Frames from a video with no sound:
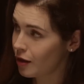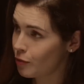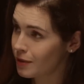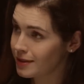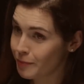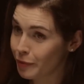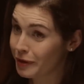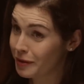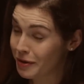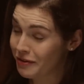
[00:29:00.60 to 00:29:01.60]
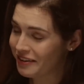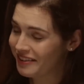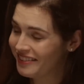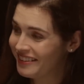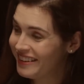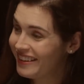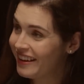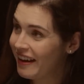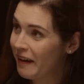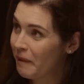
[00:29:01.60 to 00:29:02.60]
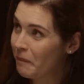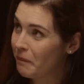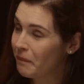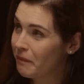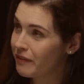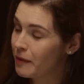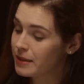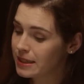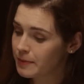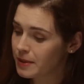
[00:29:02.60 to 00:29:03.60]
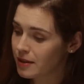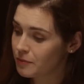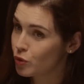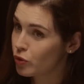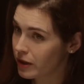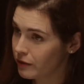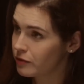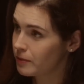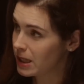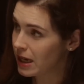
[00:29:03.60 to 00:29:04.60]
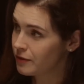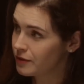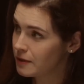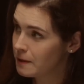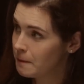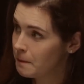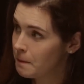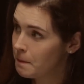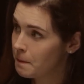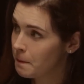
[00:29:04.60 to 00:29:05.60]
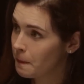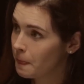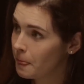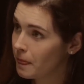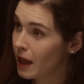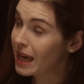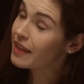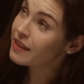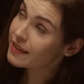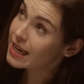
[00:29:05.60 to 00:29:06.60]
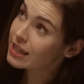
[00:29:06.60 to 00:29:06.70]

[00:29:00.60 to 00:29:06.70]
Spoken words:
hope at some point in America, feminism is unmooring from the left. And I think that